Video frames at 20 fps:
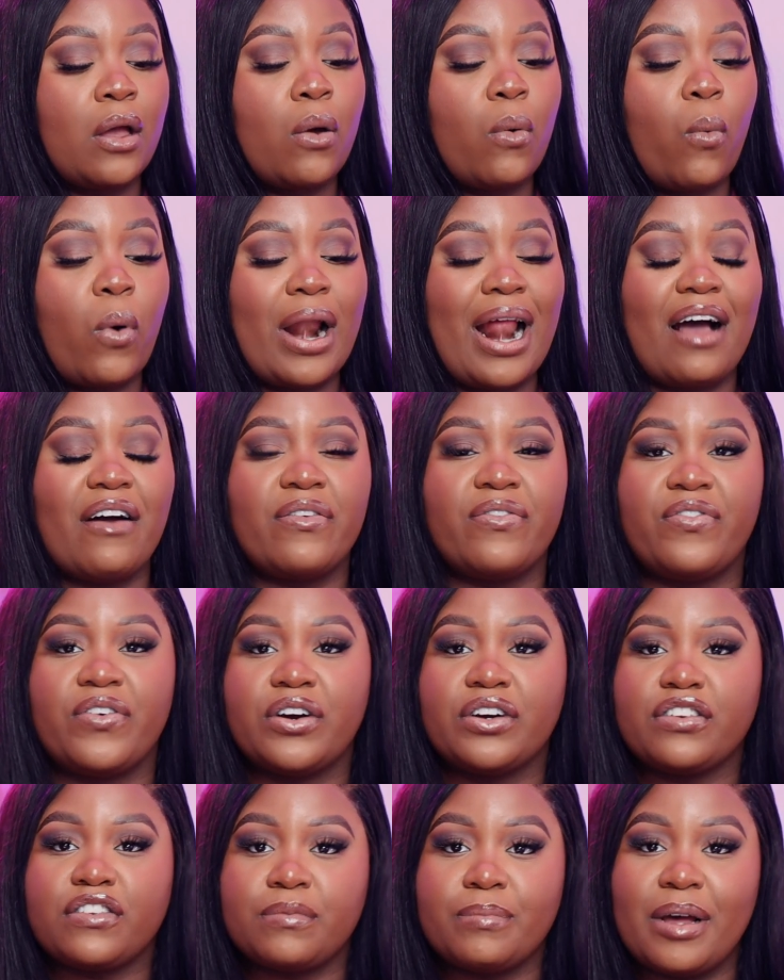when I
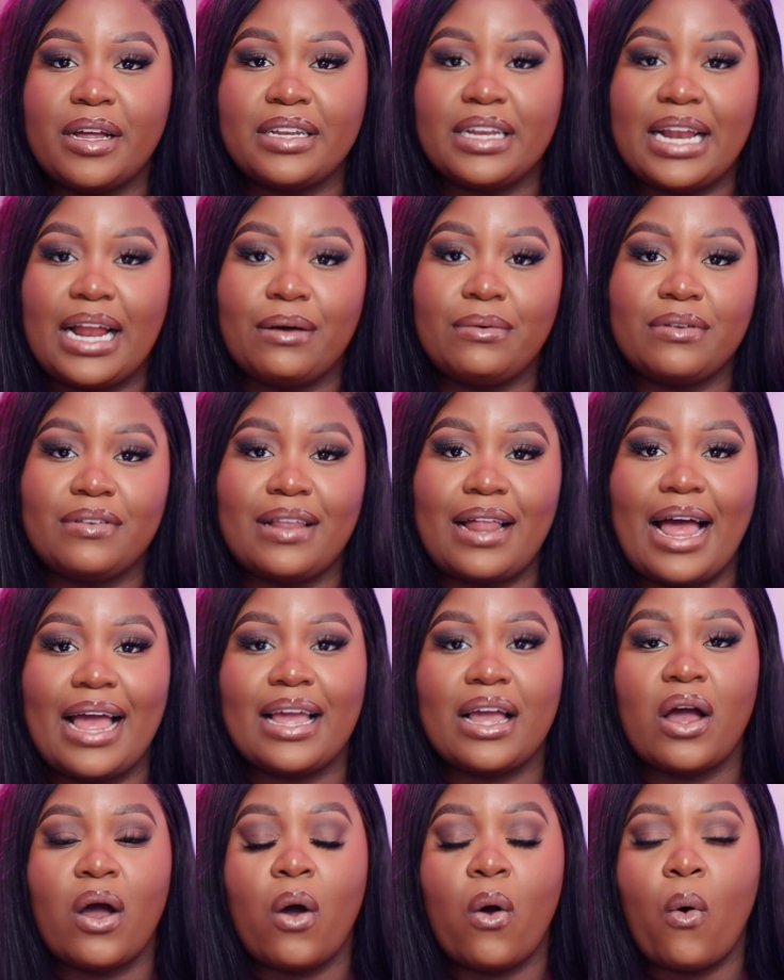first smelled it, I was
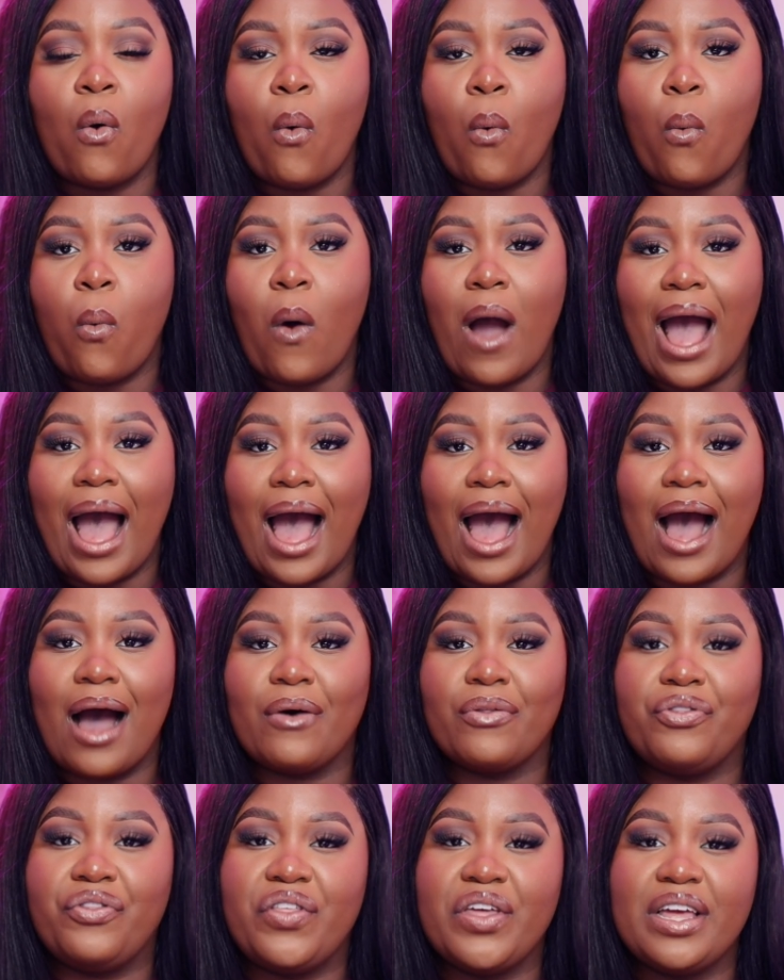like,
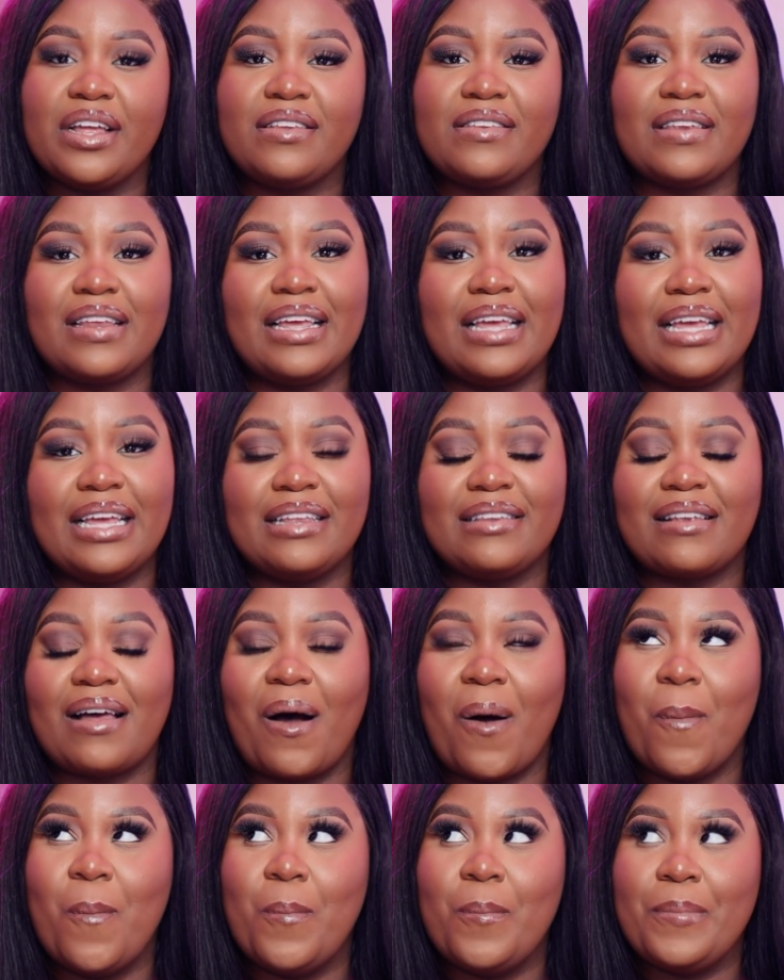wow, this is
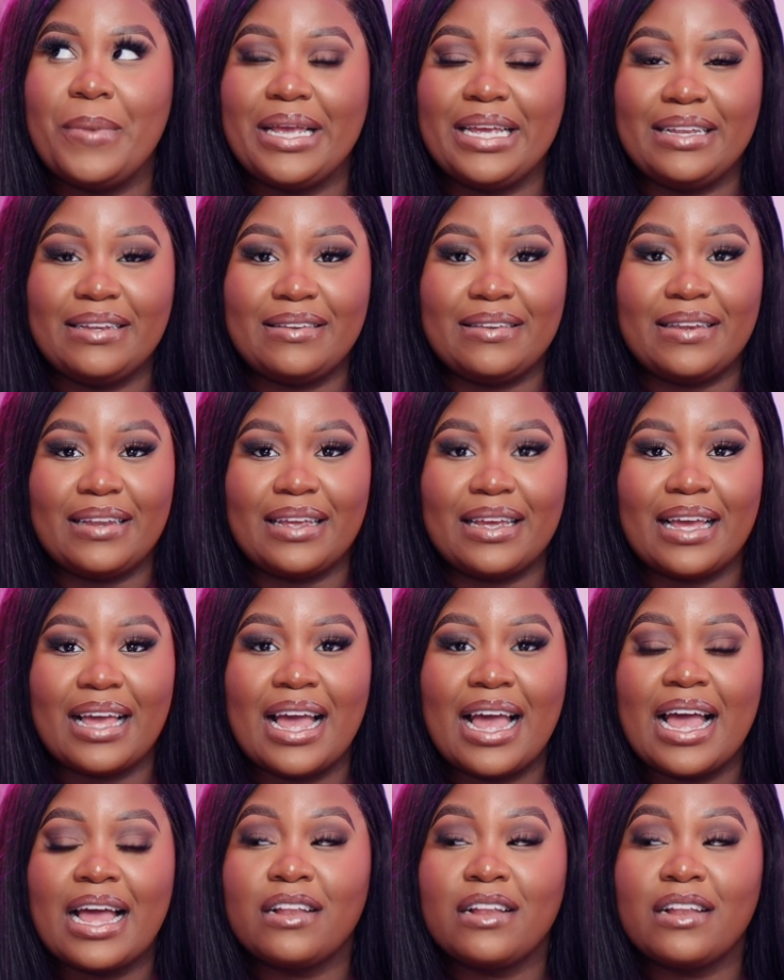amazing.